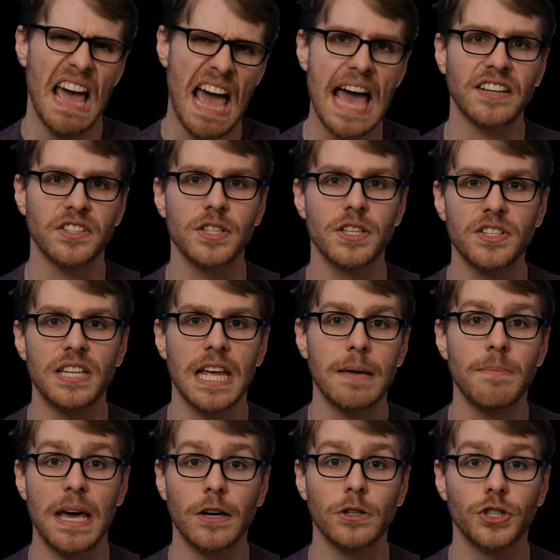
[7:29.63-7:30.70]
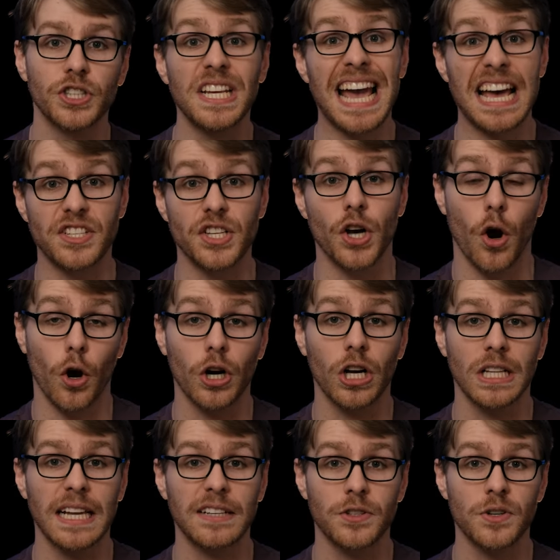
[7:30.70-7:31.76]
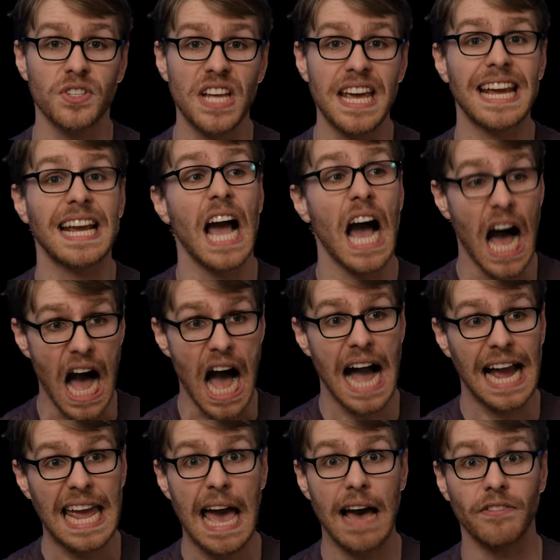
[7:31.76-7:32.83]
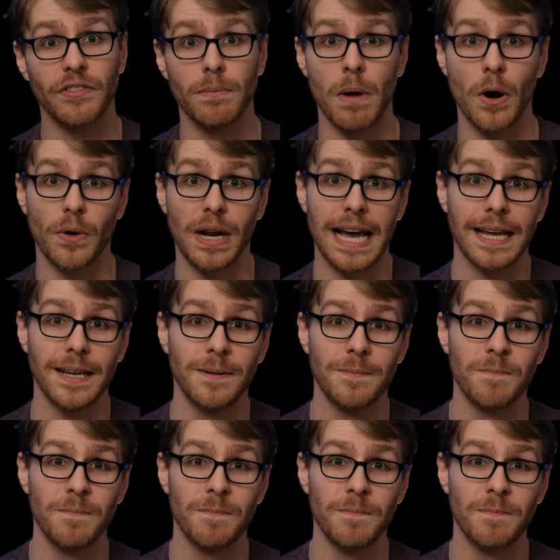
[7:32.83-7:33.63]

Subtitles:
has the same energy as an art collector saying, "I have a Monet."